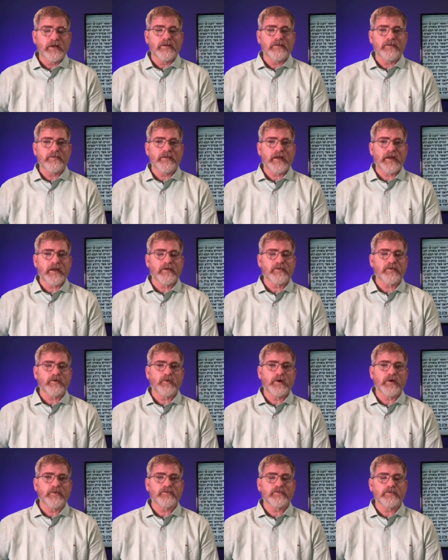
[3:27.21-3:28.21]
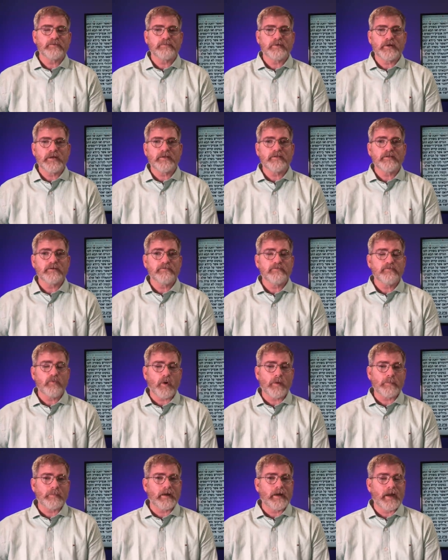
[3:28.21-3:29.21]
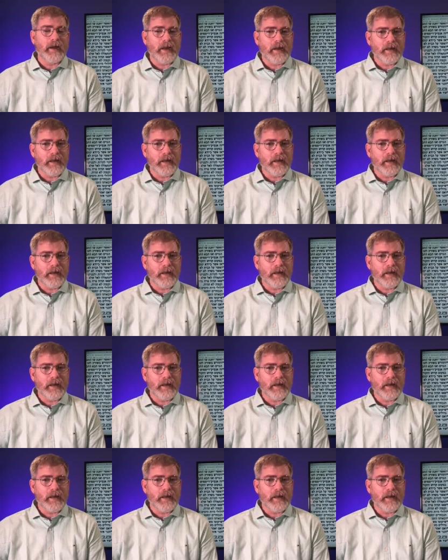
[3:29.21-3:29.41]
They are the ones that bring the former